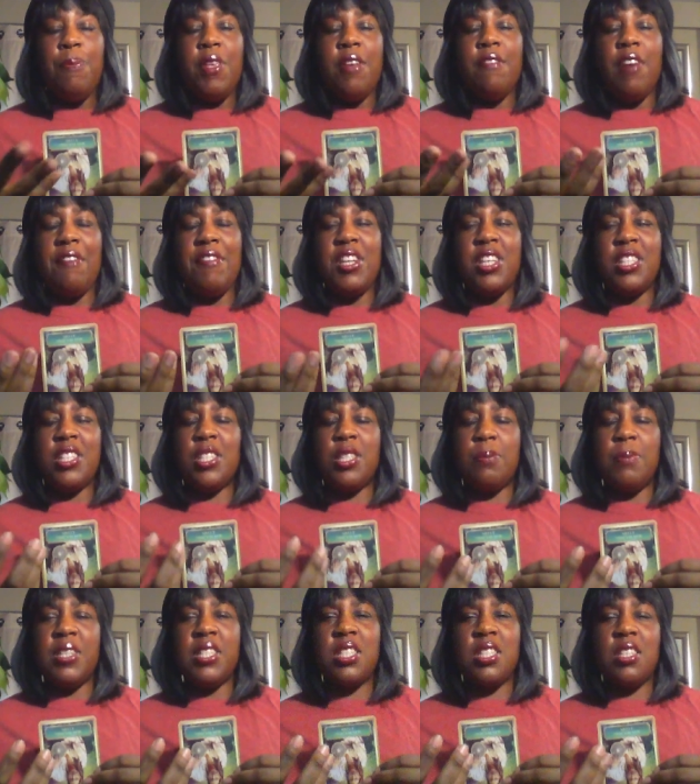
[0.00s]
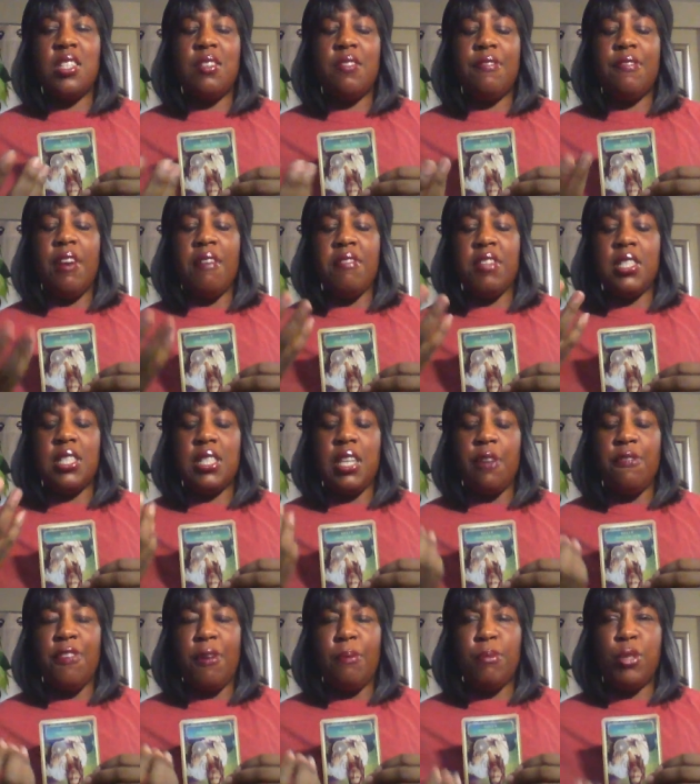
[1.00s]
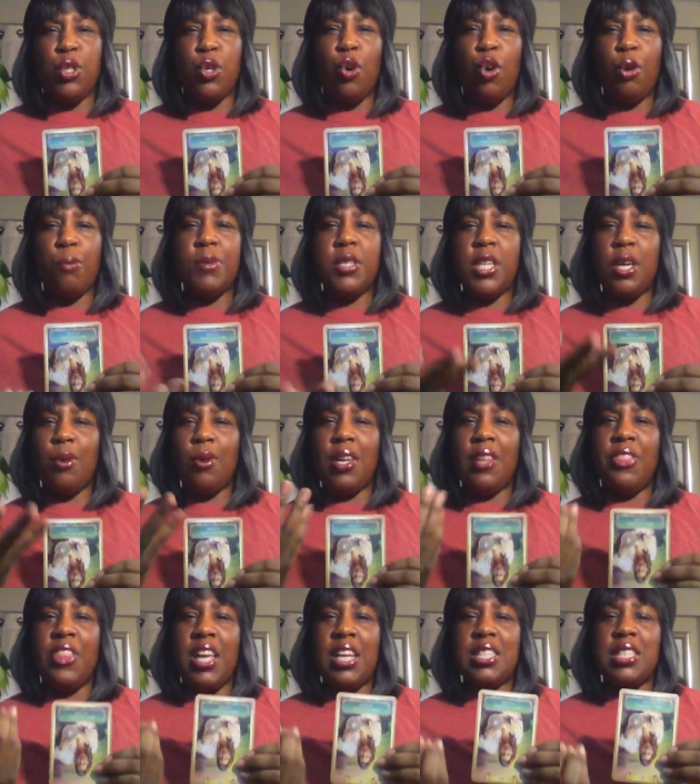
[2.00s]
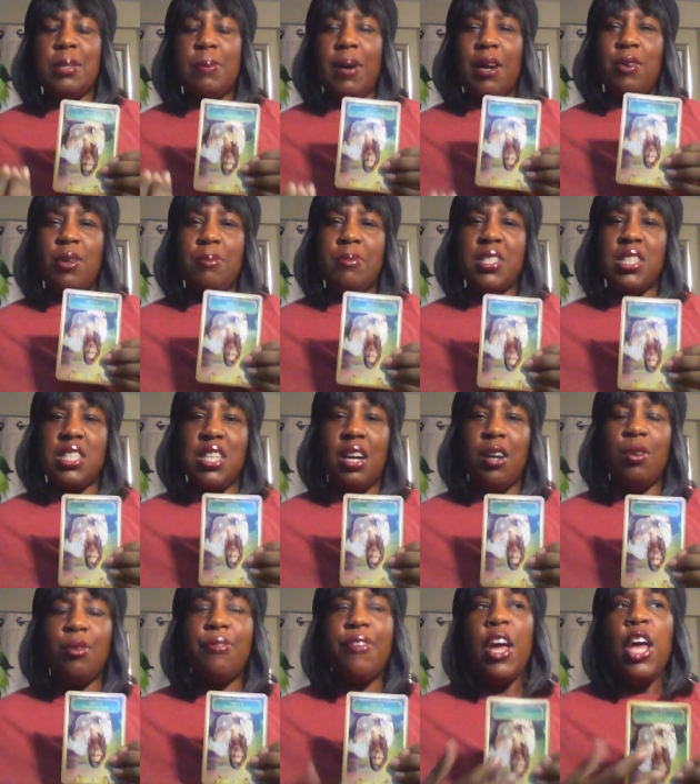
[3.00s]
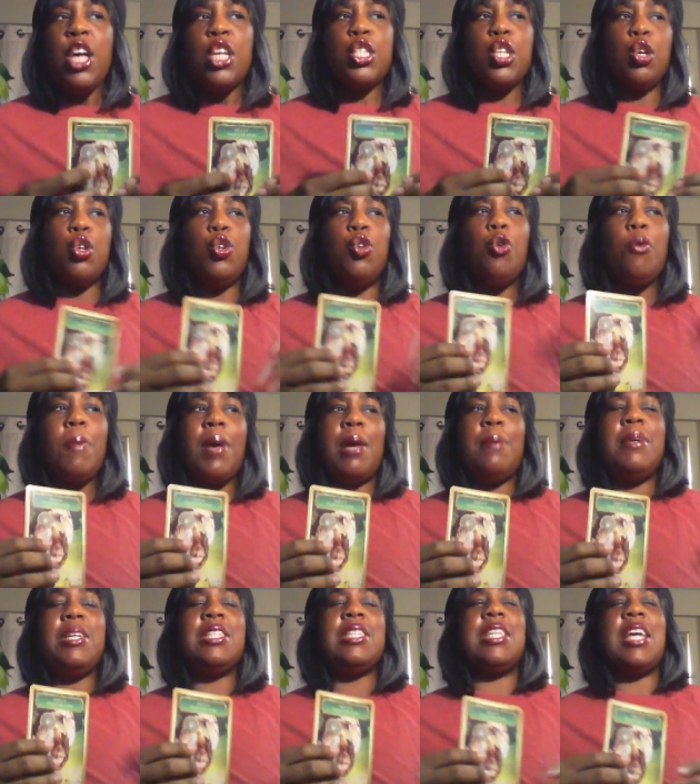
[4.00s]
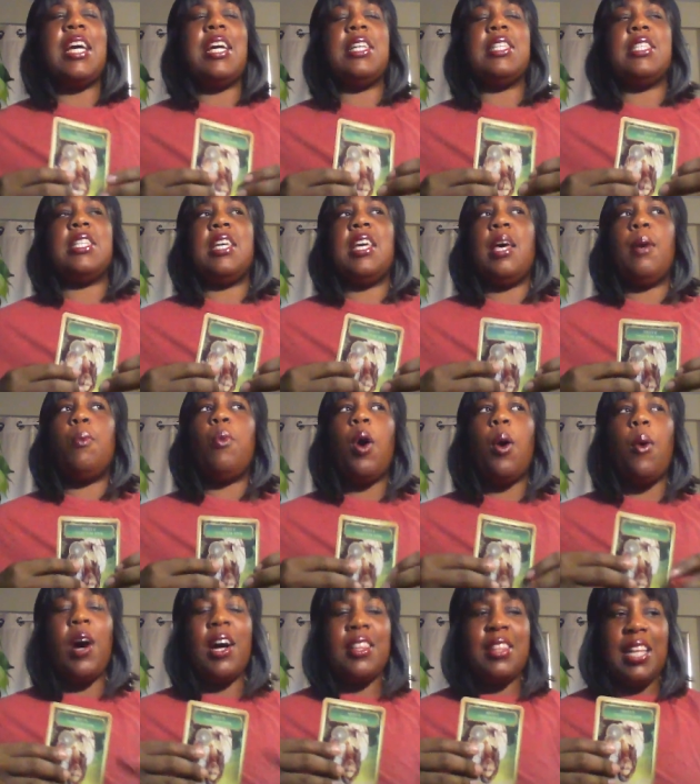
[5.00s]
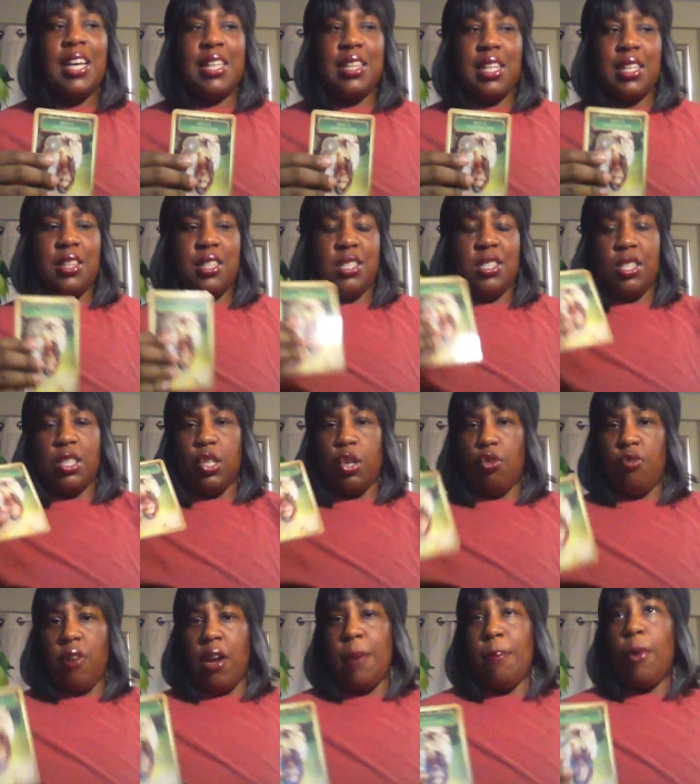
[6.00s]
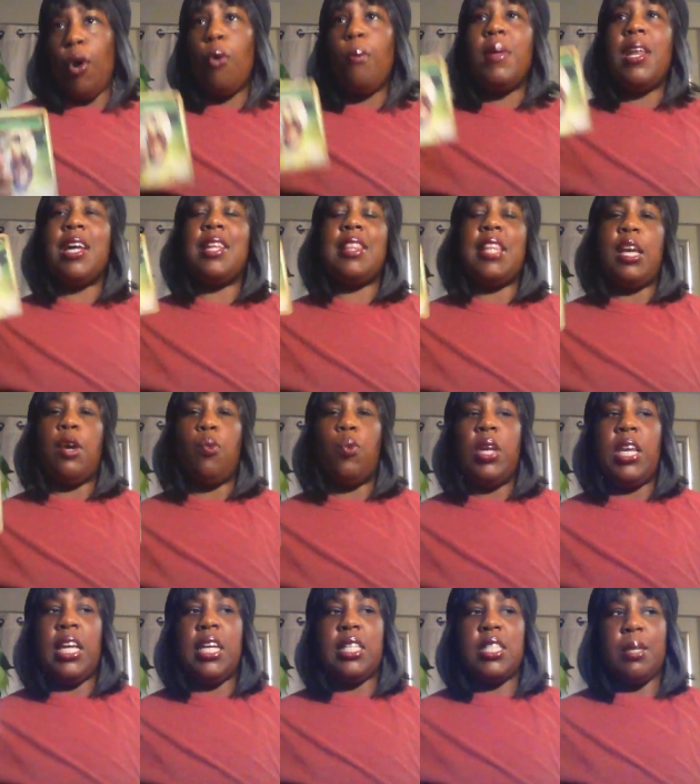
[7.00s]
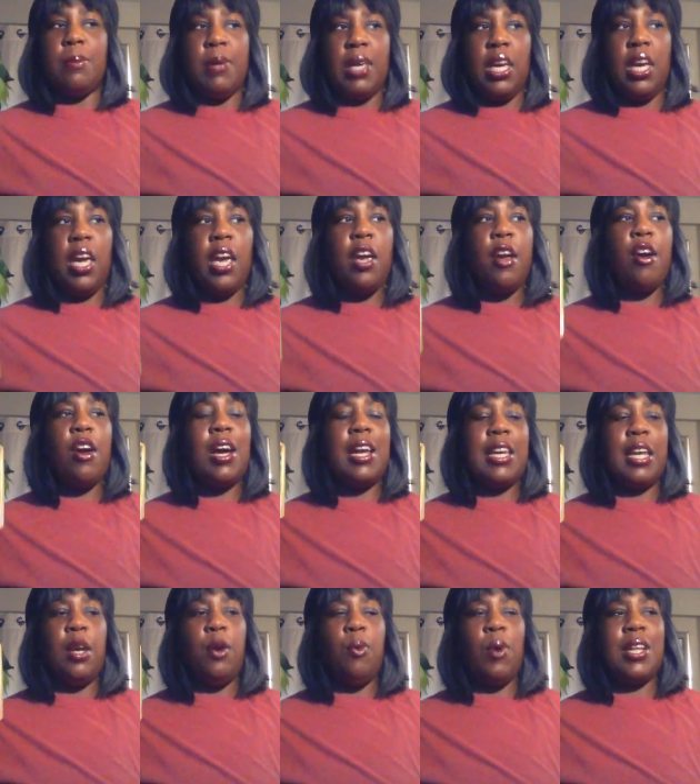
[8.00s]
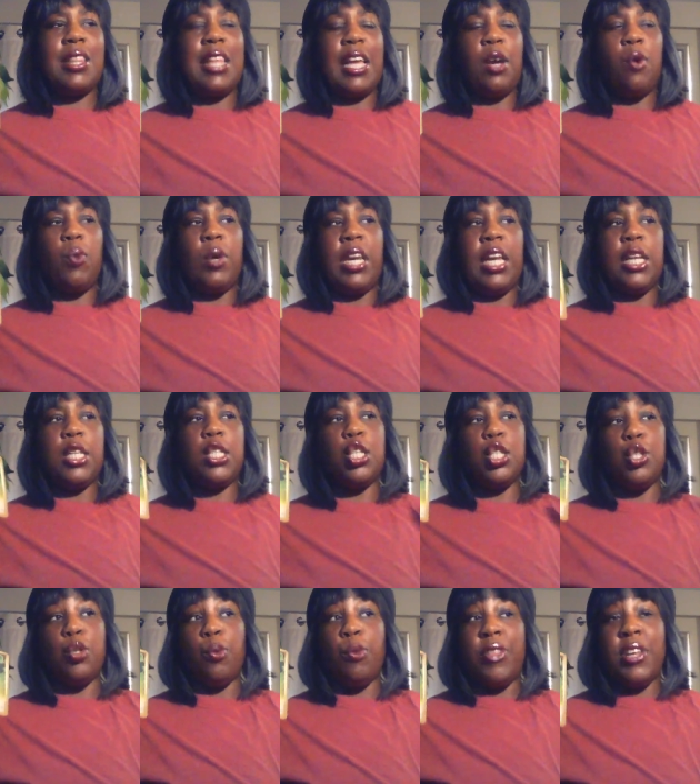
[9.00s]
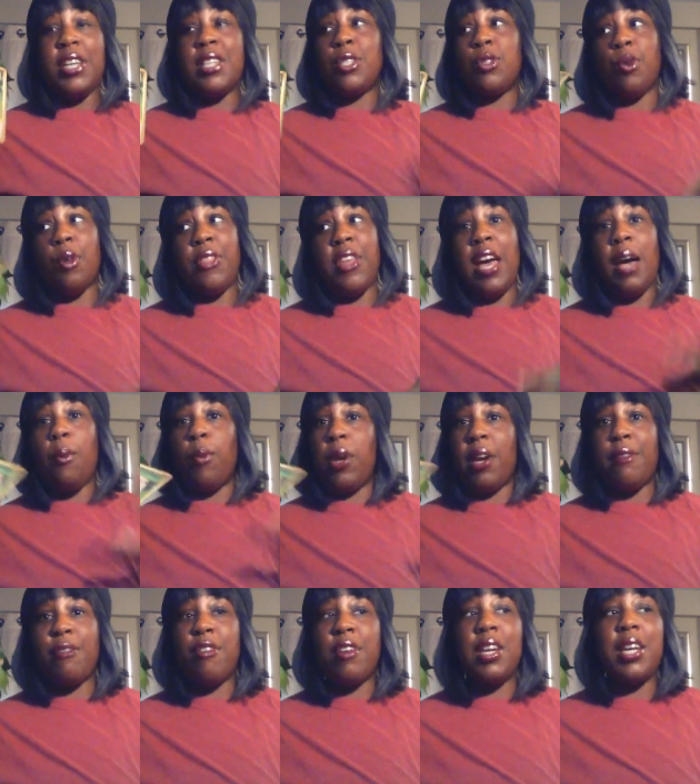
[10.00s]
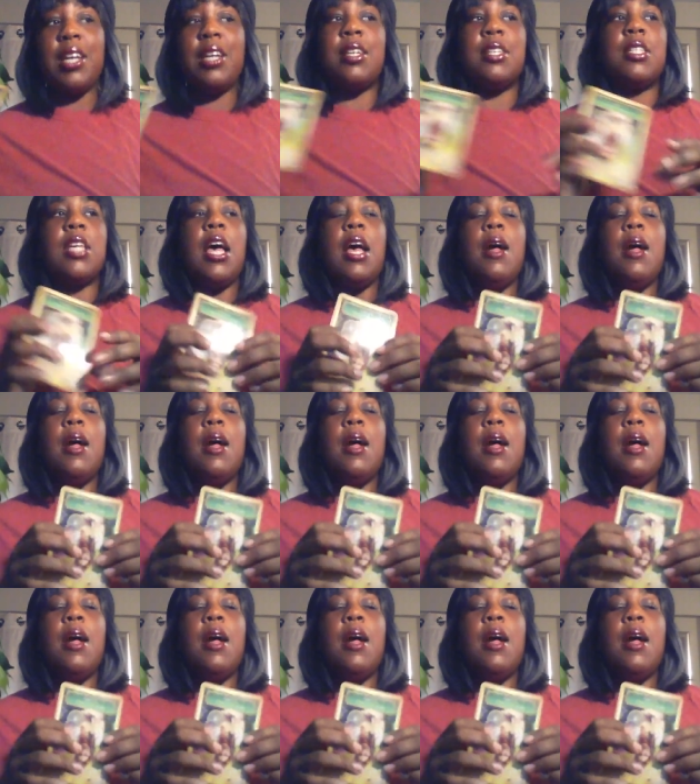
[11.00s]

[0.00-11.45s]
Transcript: very dismissive, very self-absorbed. He only thinks about himself. So you may be saying to him, well, I think that this is a great moment. I think we need to be here. I need. I think we need to do this or that, whatever it is.